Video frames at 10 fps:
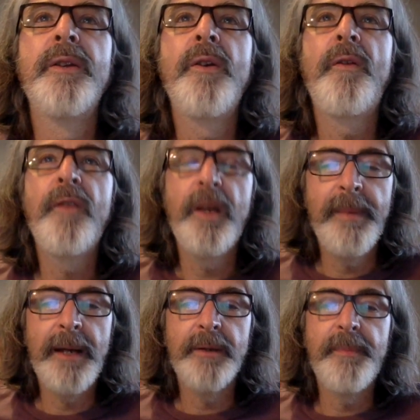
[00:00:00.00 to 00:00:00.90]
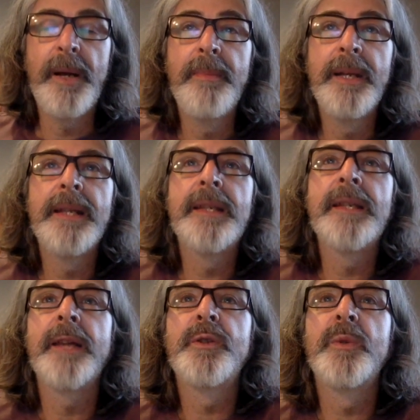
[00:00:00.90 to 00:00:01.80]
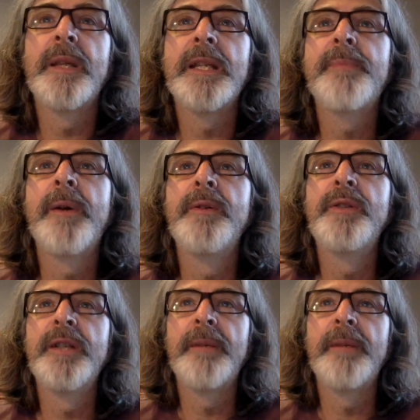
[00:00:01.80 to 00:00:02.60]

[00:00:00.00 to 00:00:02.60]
novel about public sexual exposure